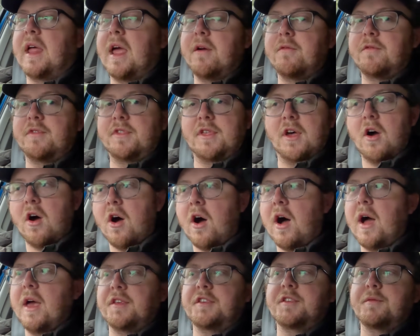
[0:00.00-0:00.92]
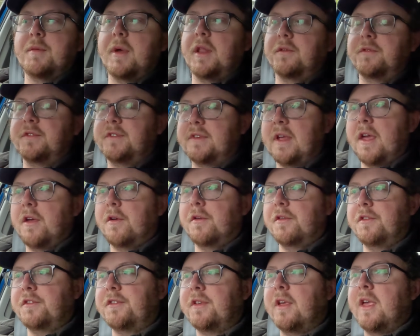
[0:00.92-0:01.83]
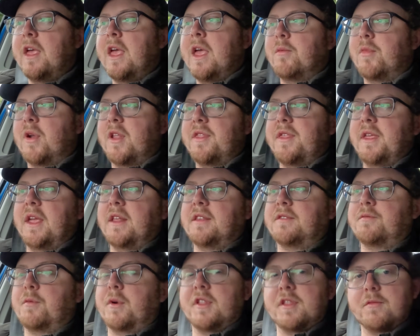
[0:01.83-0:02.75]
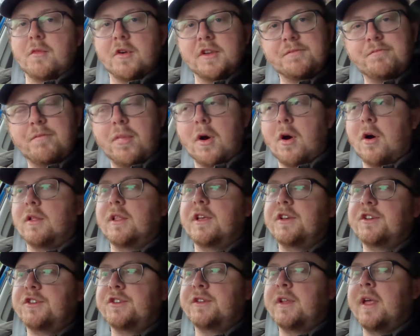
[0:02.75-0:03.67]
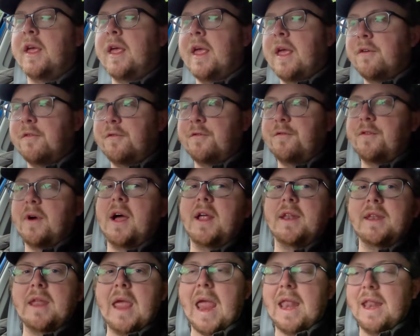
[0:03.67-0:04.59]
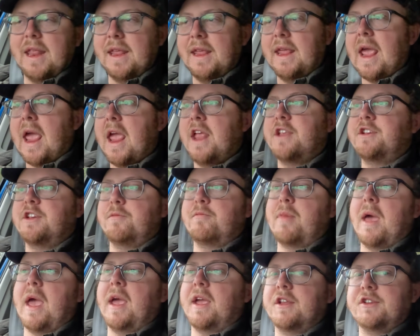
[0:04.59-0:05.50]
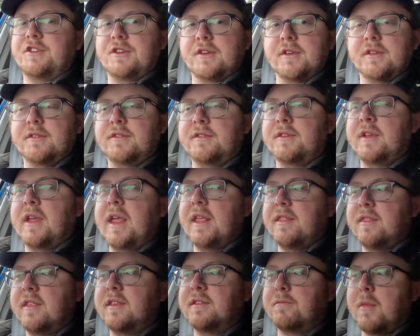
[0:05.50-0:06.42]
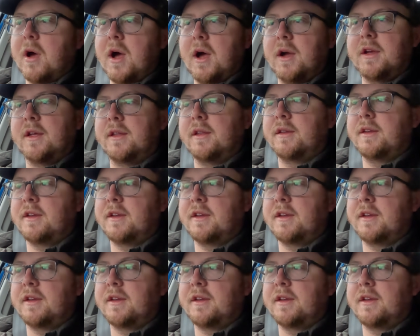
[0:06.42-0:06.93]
have the highest amount of sales, but I think it's one of the most polished, fun and engaging packages in this market